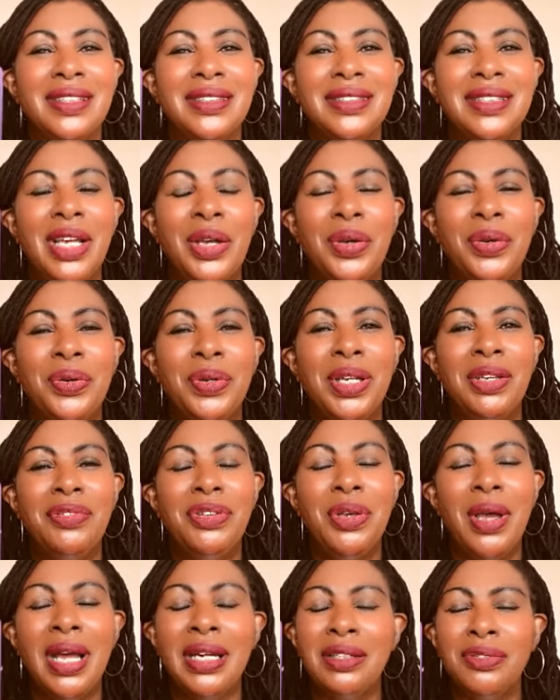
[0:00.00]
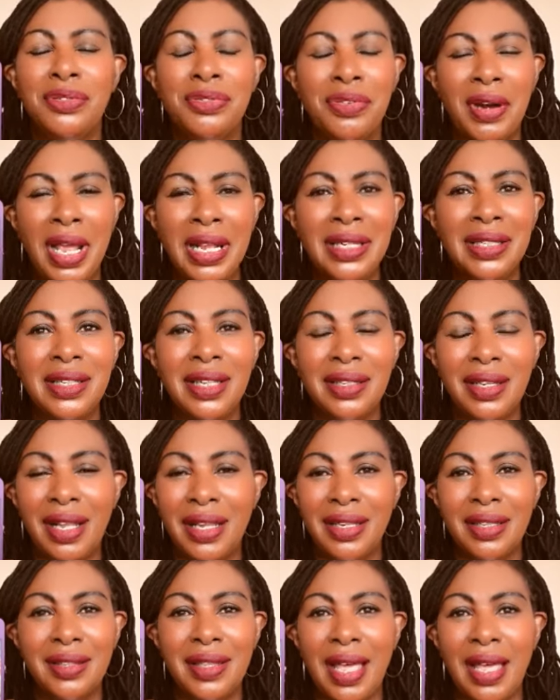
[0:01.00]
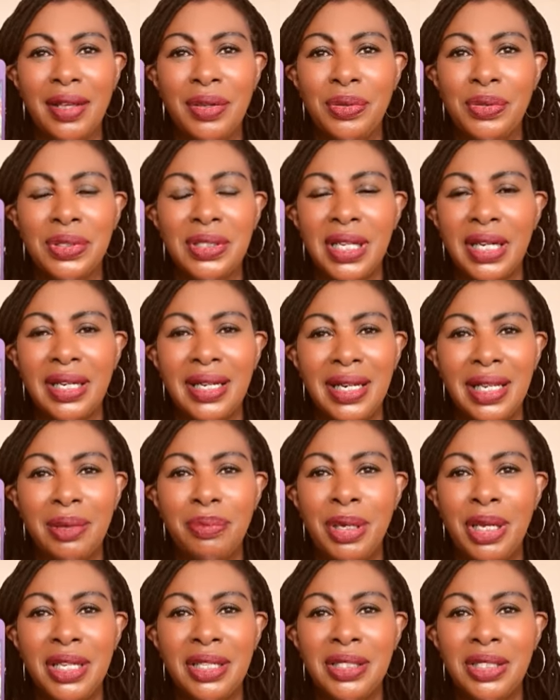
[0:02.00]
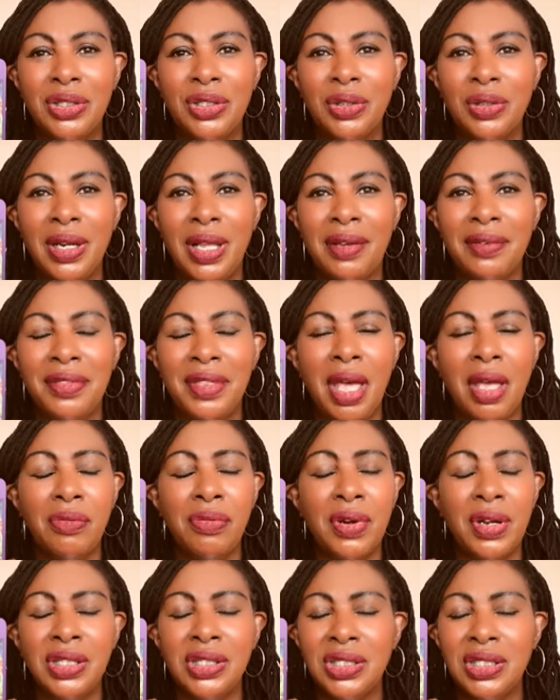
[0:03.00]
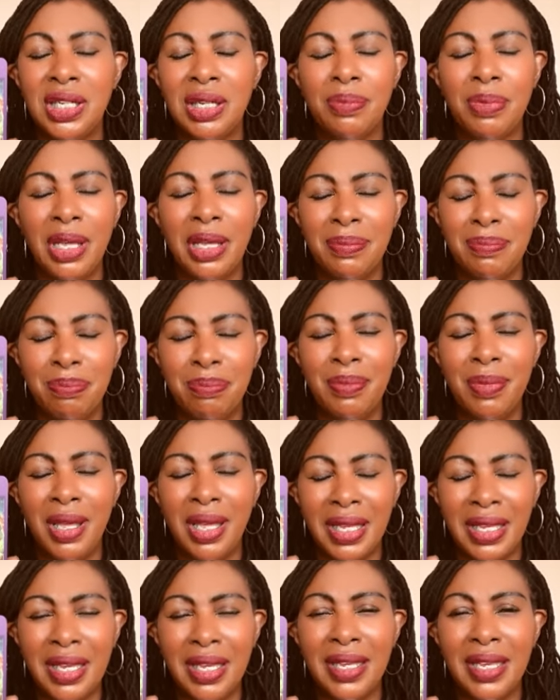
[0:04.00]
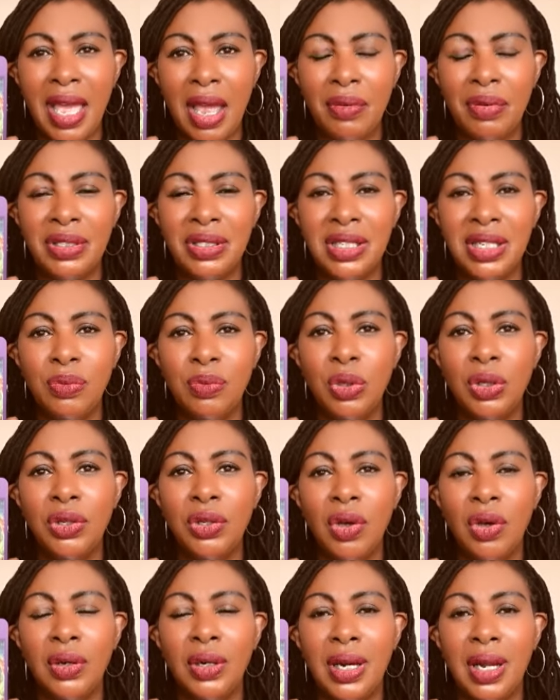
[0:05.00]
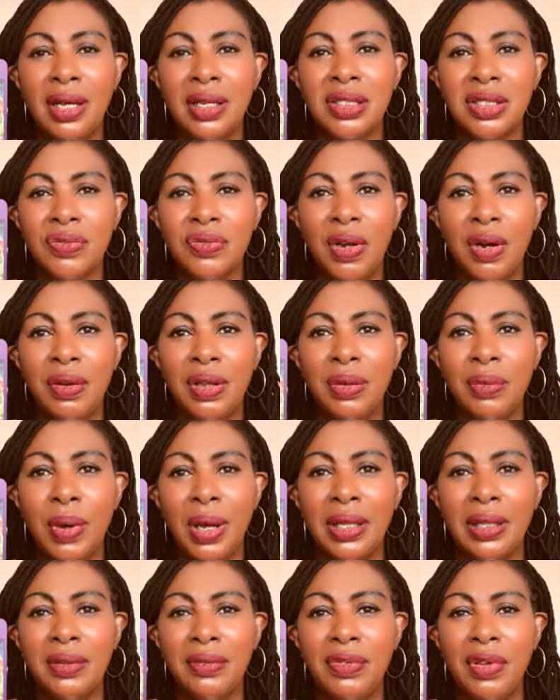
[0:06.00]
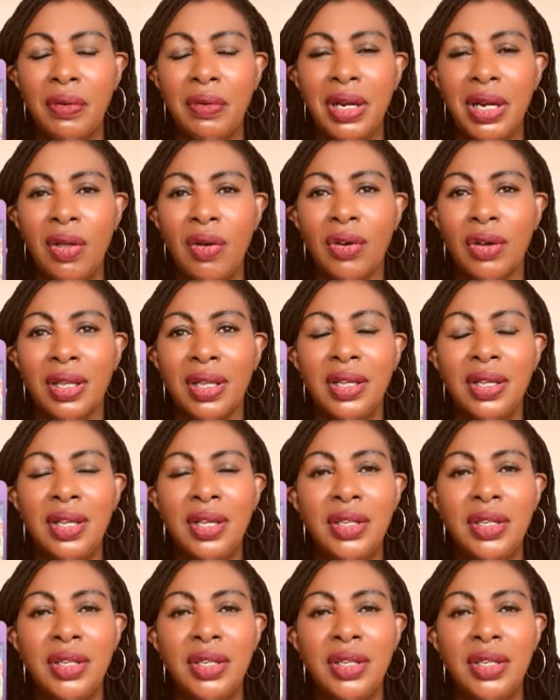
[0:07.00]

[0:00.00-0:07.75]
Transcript: So if you had a friend like that who suddenly appeared in your life, that friendship, I can guarantee, would not last very well, very long.